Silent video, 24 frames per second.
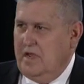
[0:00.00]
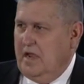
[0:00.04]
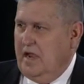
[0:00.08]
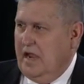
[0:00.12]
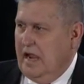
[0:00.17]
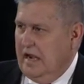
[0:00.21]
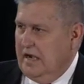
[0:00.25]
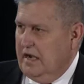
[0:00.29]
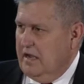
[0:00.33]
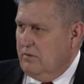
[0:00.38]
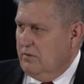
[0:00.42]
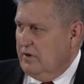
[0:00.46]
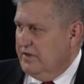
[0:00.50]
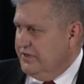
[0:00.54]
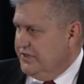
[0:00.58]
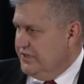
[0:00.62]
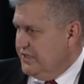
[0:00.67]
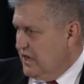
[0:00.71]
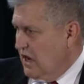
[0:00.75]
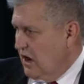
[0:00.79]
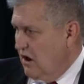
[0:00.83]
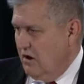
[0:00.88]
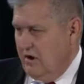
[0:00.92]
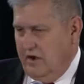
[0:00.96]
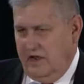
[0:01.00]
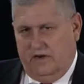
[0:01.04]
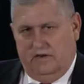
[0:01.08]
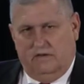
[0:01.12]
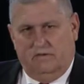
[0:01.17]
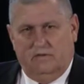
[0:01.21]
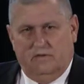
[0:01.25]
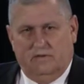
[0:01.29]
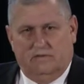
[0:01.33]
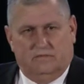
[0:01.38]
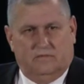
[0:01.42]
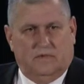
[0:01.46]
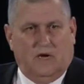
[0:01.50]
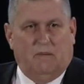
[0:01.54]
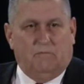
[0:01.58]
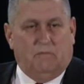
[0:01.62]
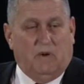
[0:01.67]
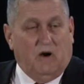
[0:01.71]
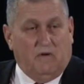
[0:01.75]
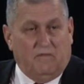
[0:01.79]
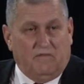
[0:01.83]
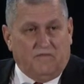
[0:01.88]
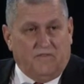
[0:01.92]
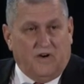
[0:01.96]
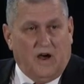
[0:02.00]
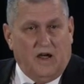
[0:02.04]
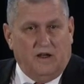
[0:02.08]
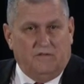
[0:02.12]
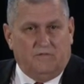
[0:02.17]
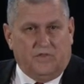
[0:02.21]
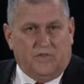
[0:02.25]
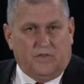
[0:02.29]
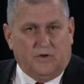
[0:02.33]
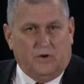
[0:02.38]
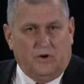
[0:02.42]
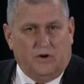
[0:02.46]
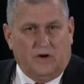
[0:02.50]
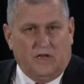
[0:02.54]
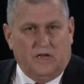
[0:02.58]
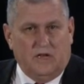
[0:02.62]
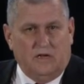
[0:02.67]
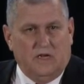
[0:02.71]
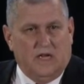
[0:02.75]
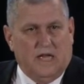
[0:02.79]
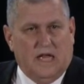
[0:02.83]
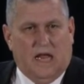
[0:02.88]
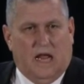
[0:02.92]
And it would start at about 5:30,